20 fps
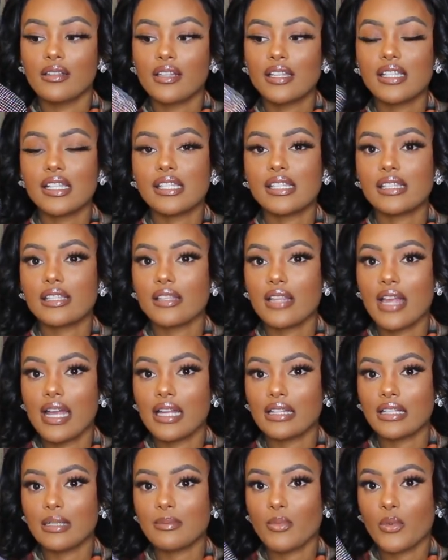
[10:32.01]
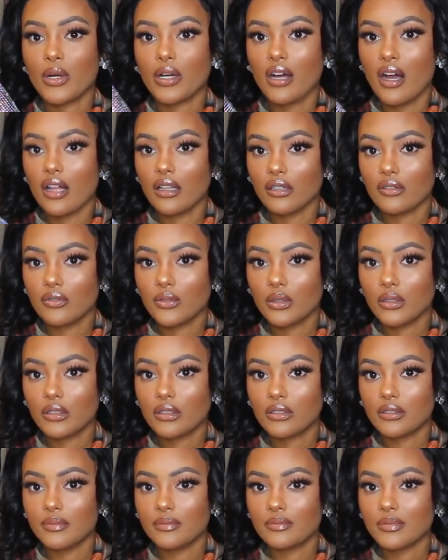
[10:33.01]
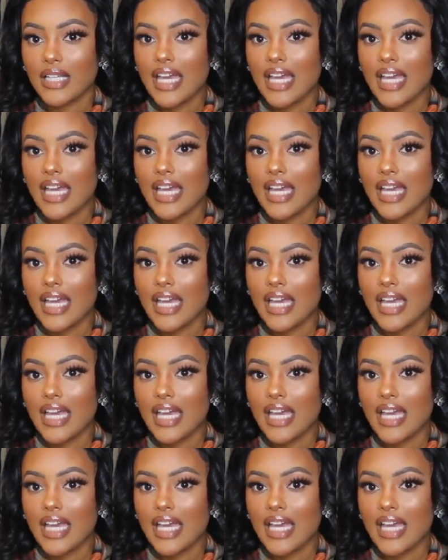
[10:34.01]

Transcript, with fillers: this is slightly more colorful.